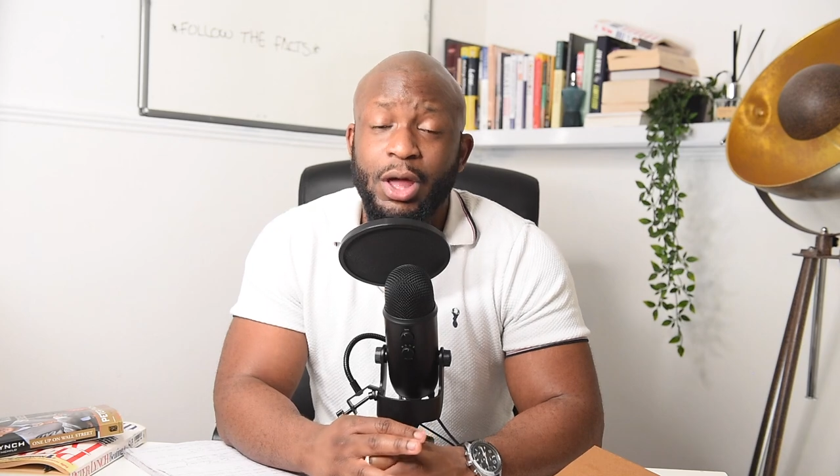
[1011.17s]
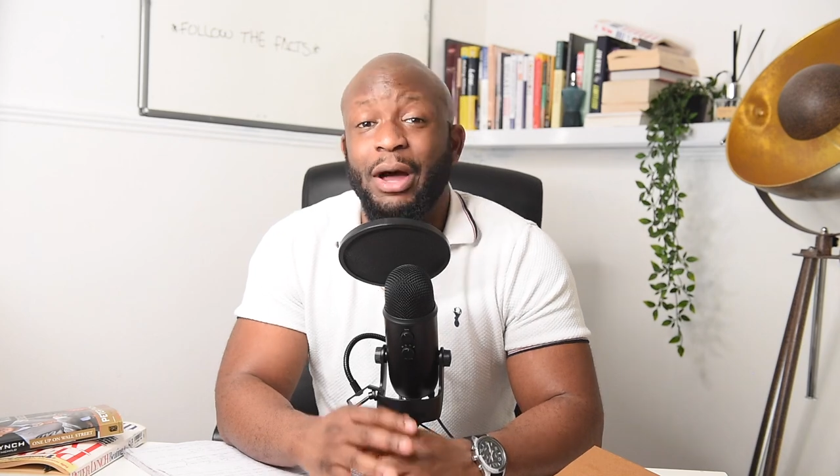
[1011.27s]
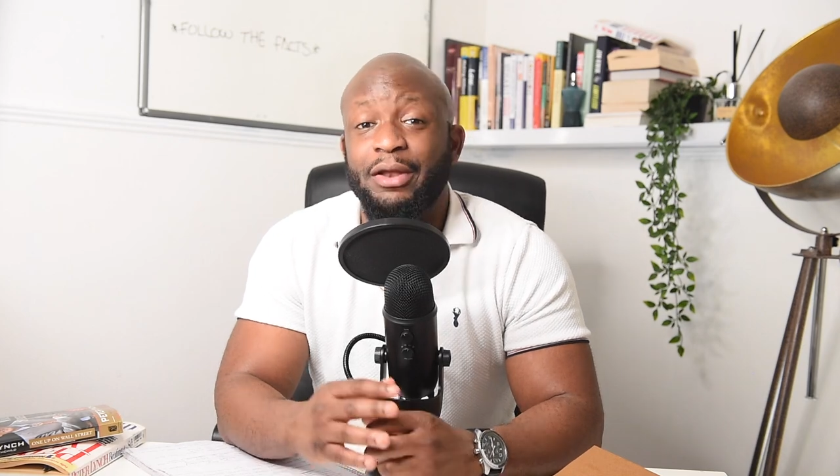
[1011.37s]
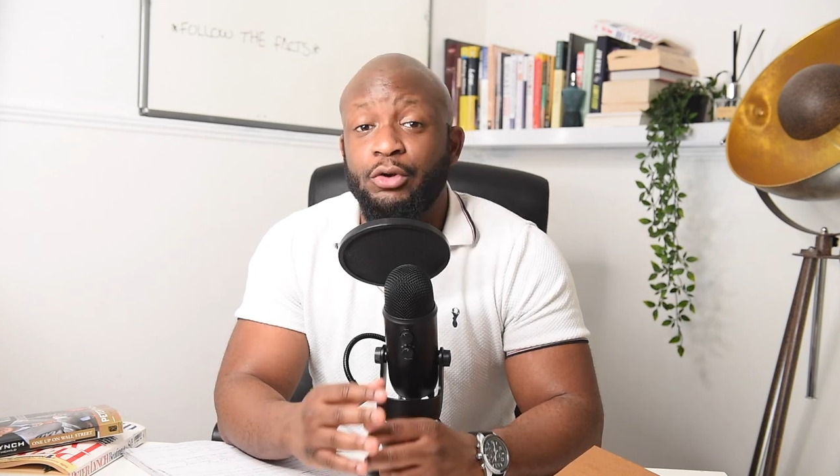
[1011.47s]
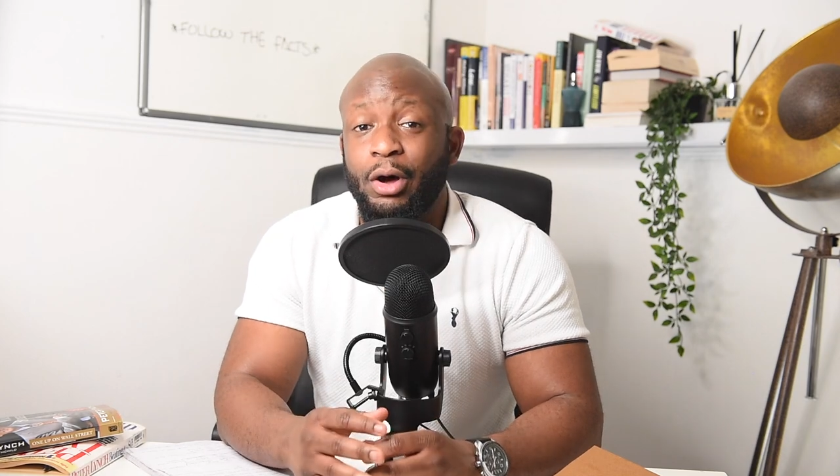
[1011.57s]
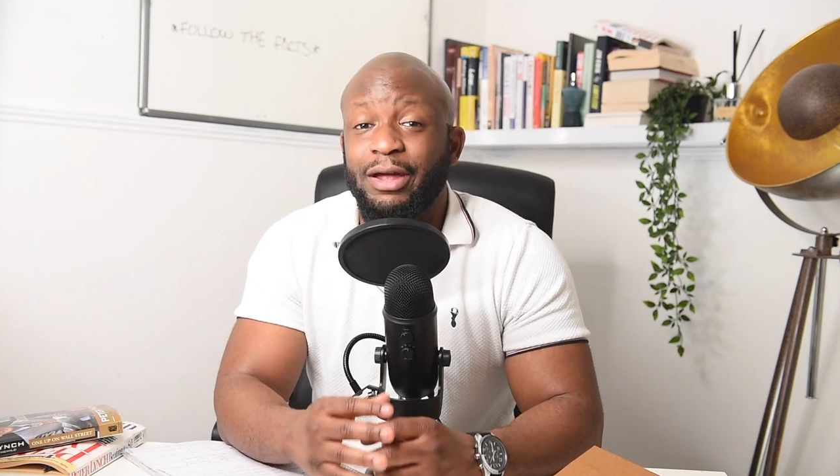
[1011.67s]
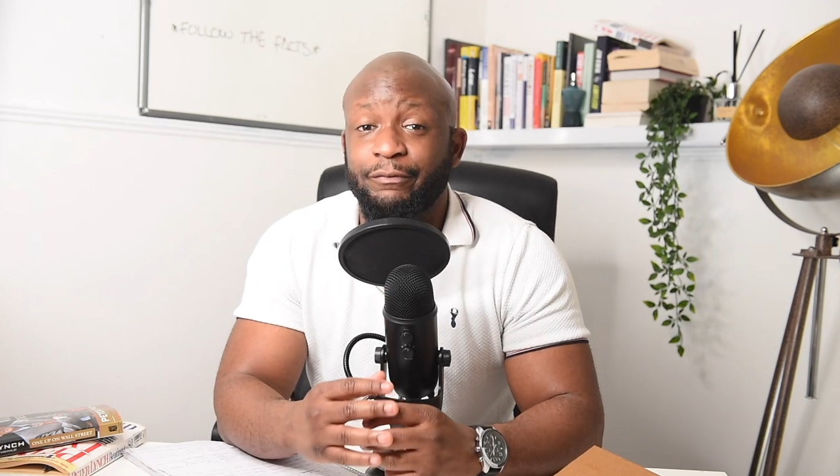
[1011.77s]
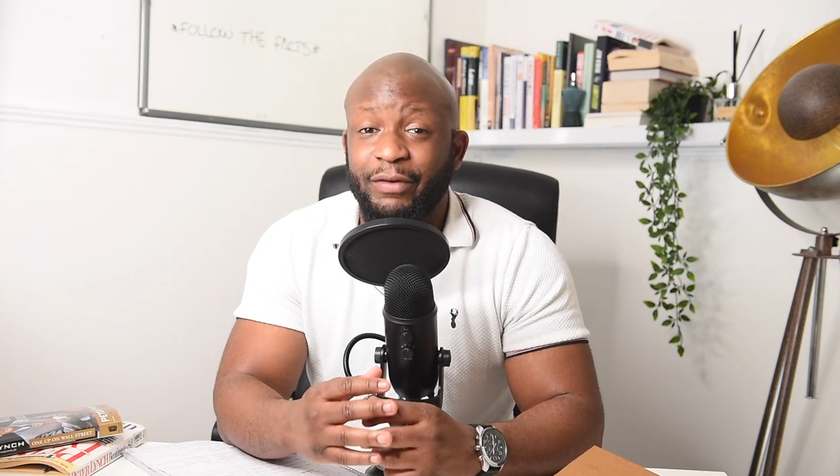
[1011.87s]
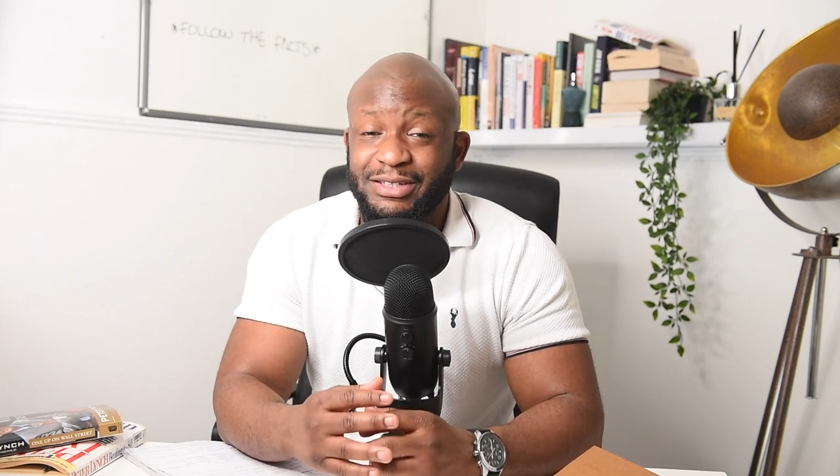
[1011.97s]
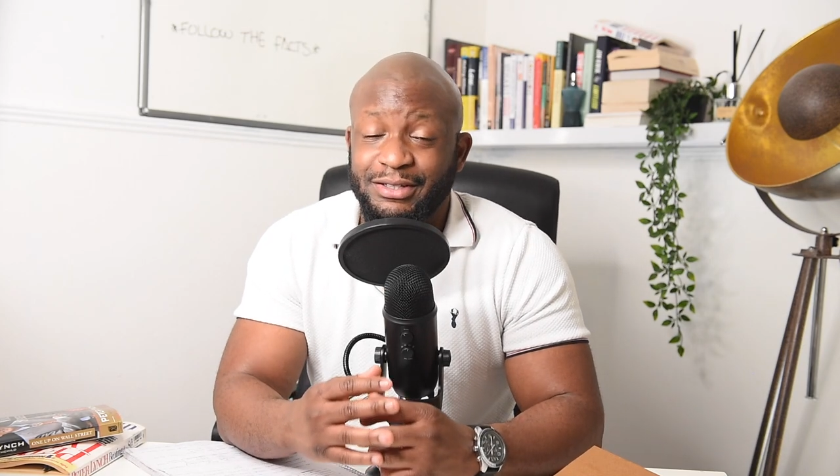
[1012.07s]
and not
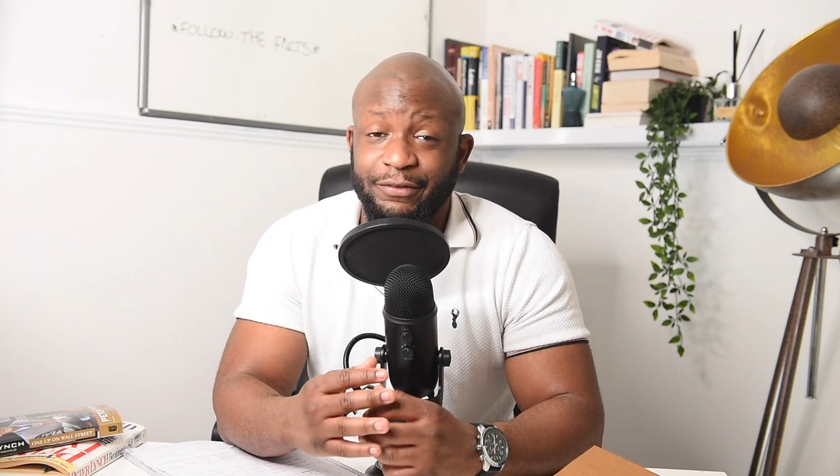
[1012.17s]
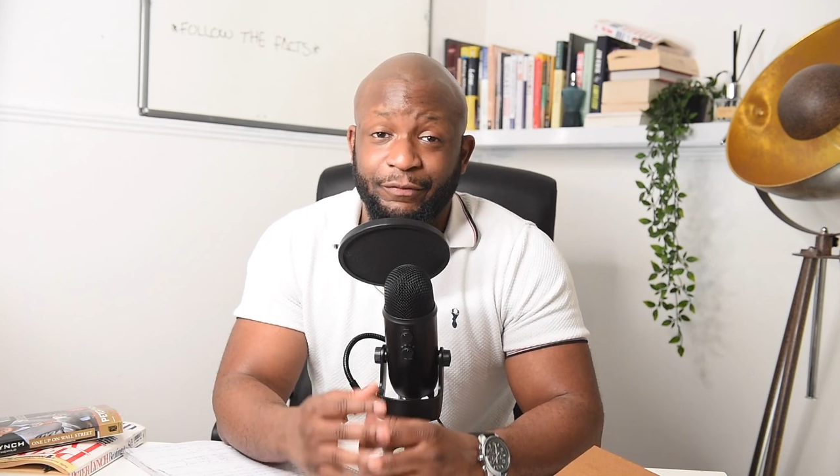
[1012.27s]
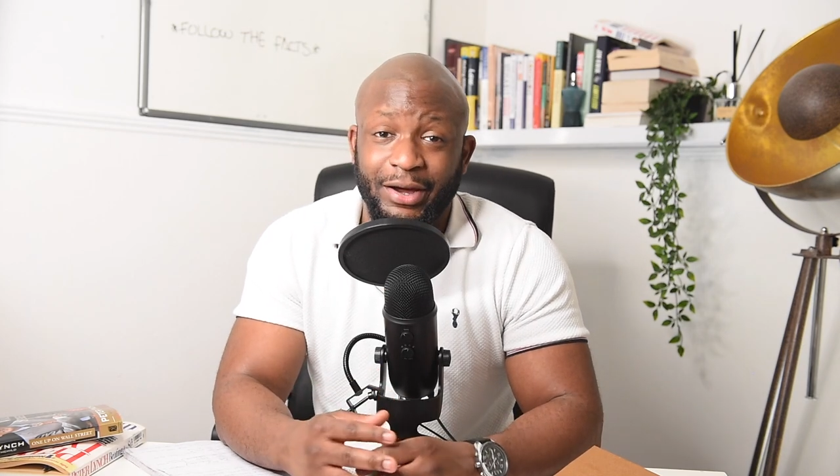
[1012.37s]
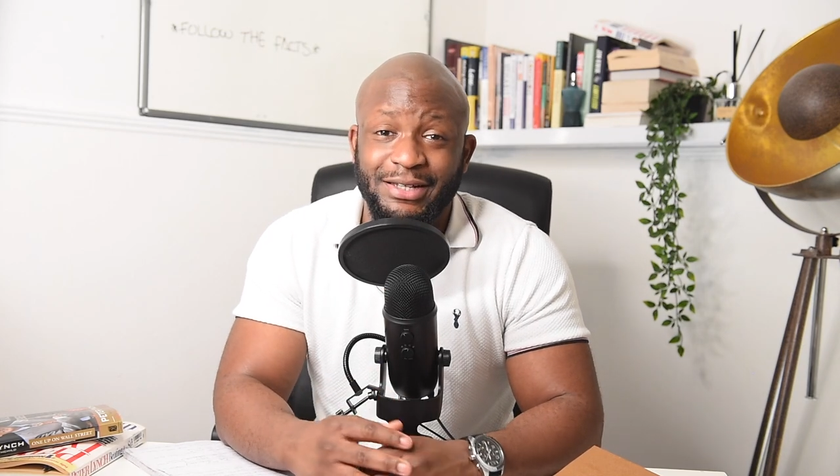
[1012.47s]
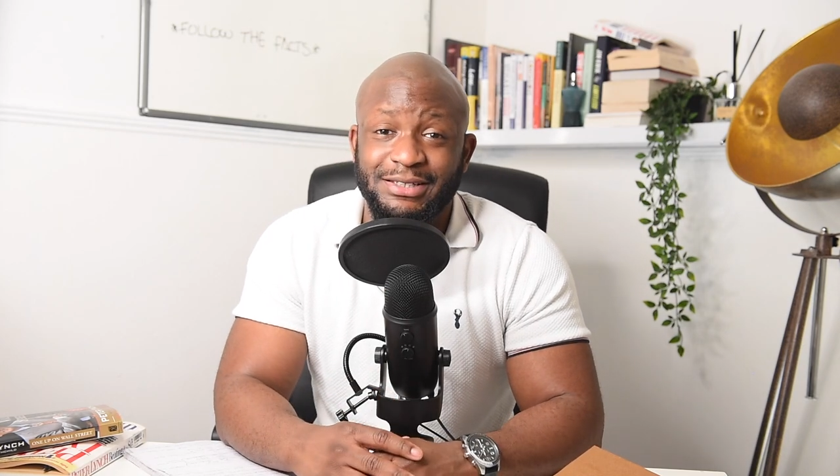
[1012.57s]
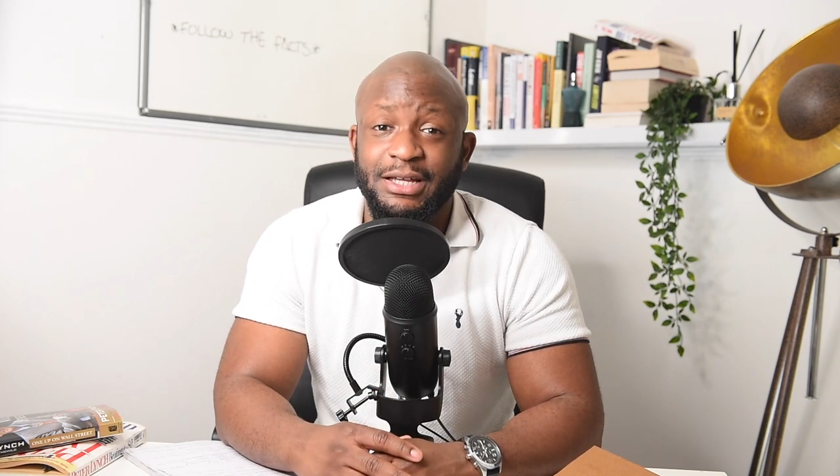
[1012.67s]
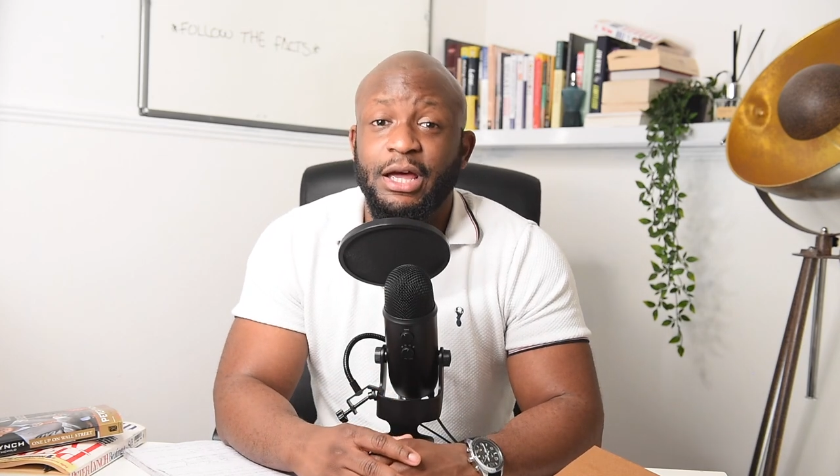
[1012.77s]
investing advice.